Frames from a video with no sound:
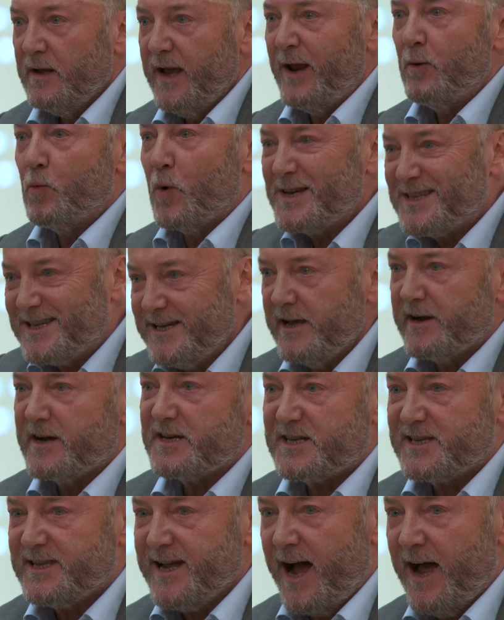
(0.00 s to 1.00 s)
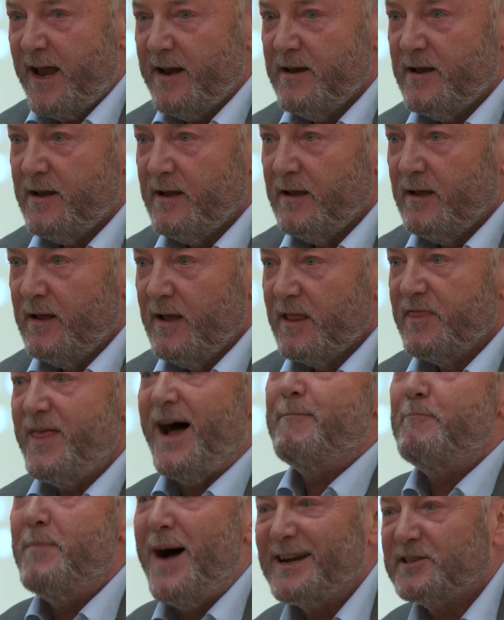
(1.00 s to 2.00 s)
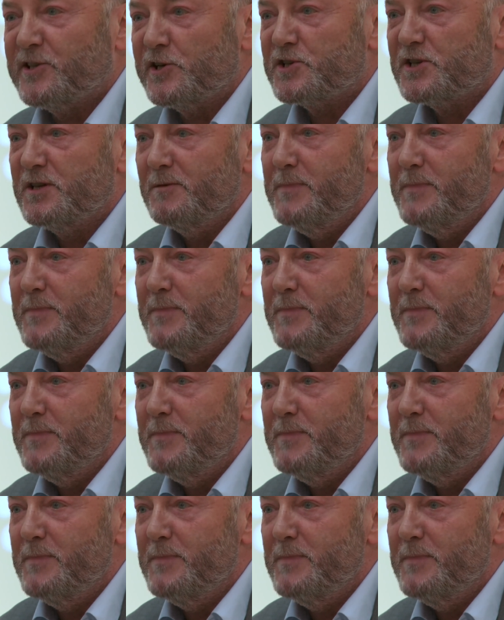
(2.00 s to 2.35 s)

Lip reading: in Waziristan, that matters